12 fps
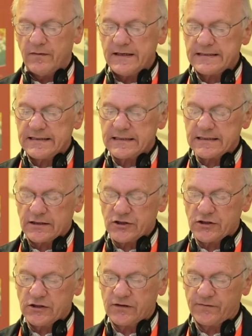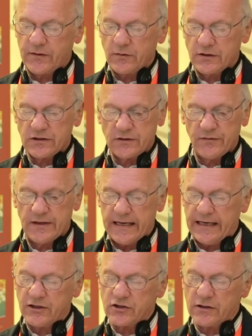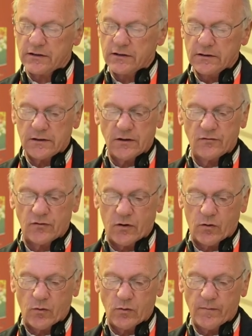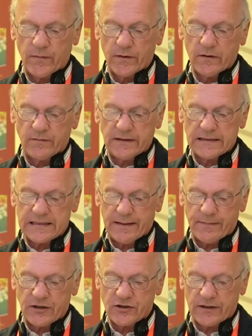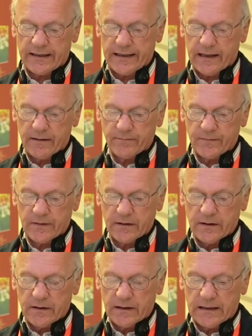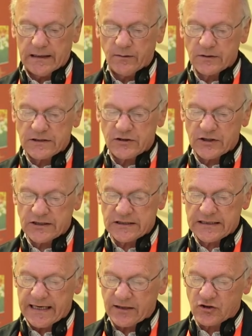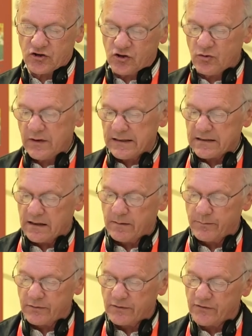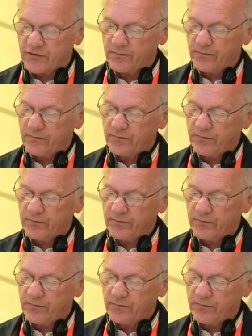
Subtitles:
These discussions focus on the nature and role of the Islamic Sharia, and I will just take two examples.